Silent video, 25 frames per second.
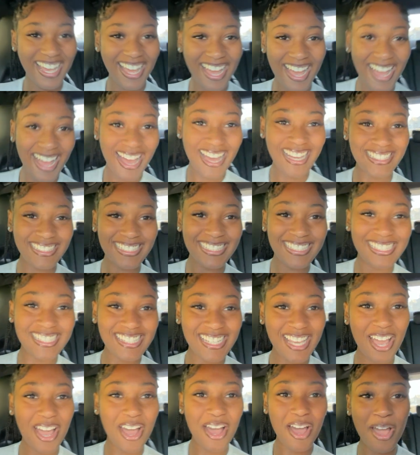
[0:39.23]
And
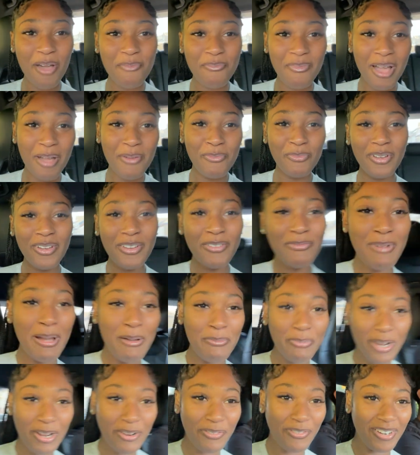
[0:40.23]
I'm with my
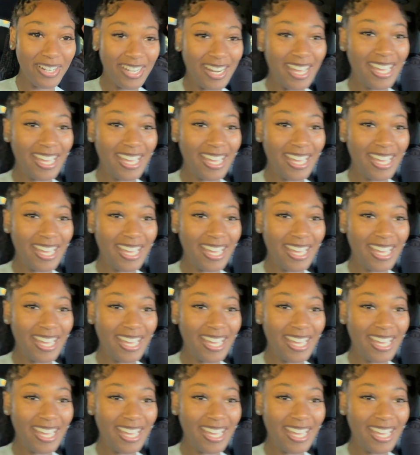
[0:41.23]
boyfriend